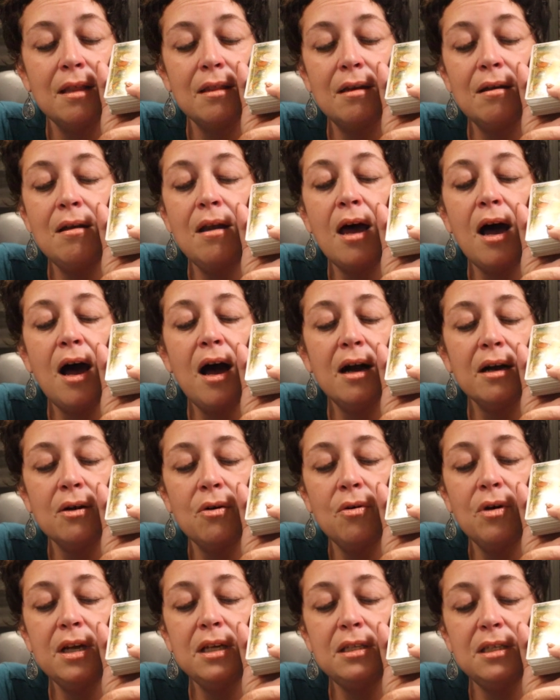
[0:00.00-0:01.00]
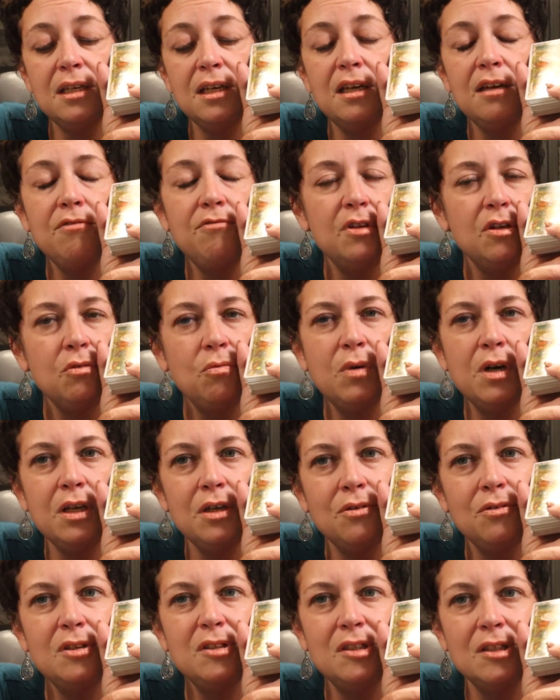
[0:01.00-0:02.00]
They're not going to give you what
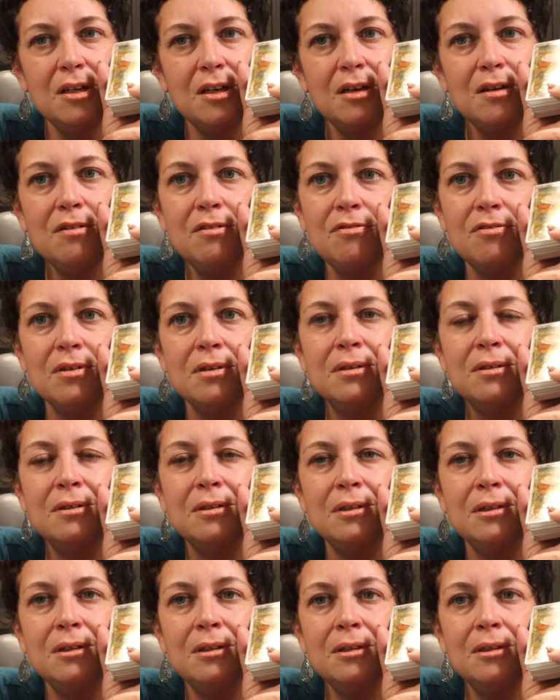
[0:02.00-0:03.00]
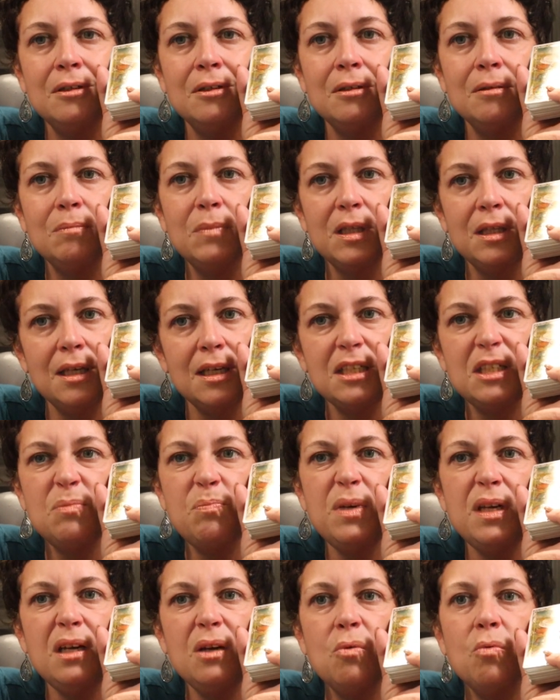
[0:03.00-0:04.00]
you deserve, but they
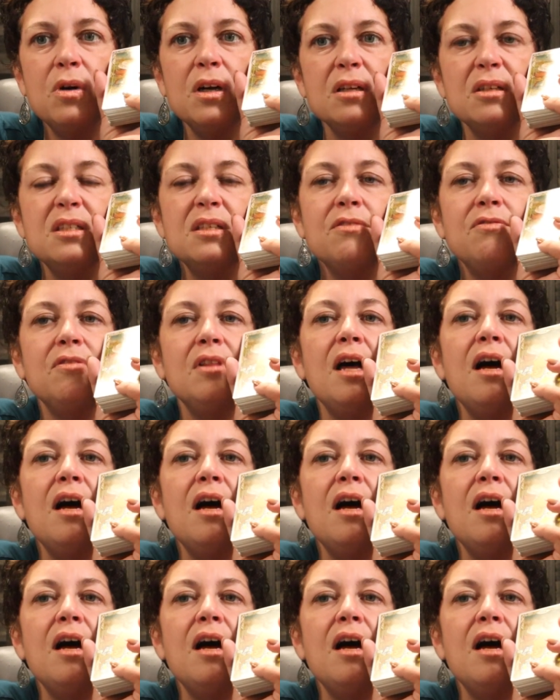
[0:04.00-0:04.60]
speak words of